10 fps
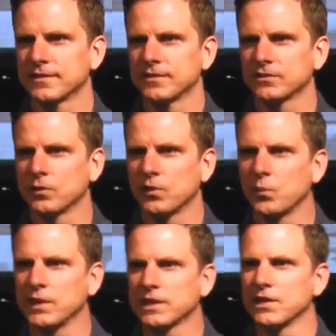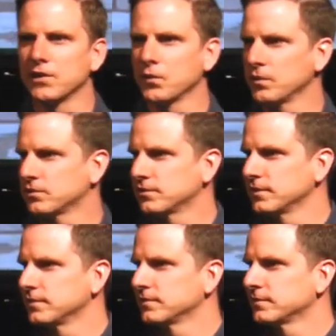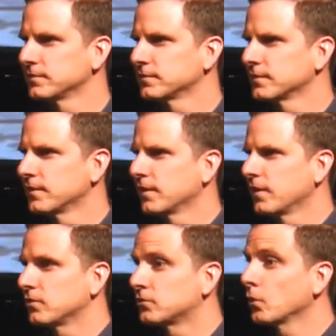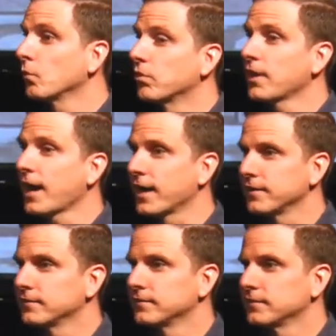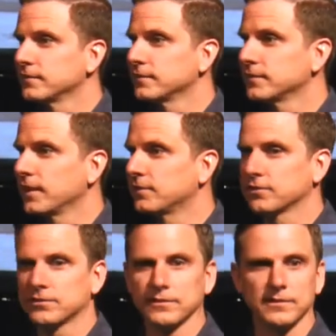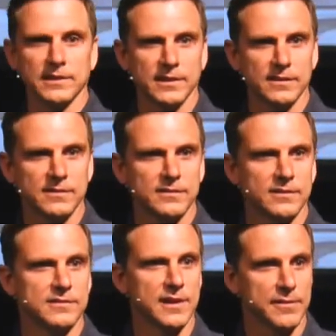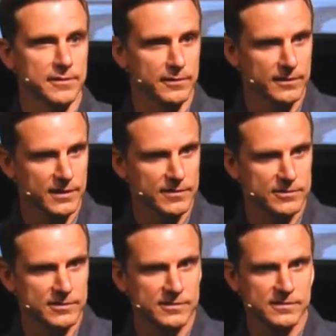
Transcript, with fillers: so that we can notice it, so that it doesn't lead to death in our lives.